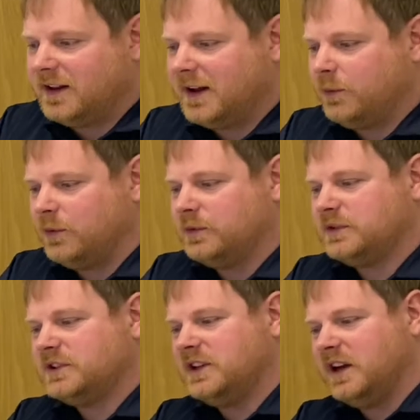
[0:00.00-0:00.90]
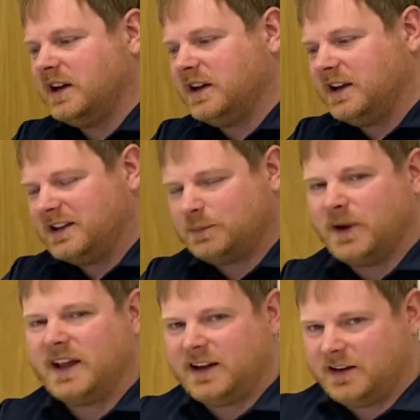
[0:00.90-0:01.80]
will
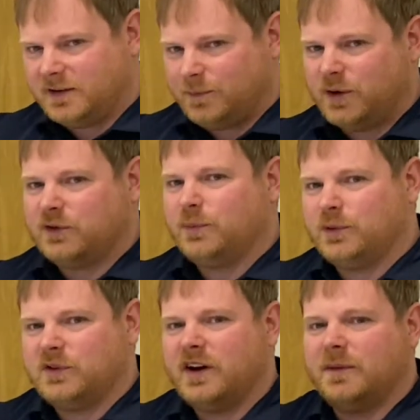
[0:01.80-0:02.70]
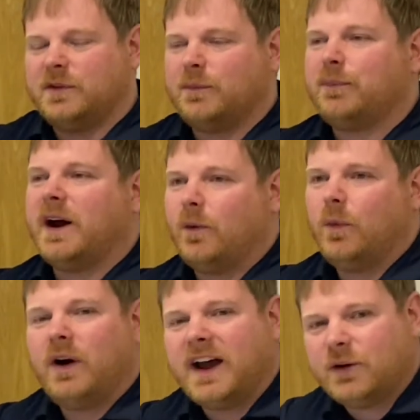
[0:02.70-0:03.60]
explain multiple times about
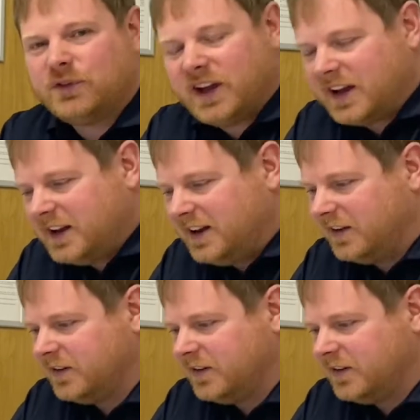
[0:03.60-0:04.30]
what house hacking is.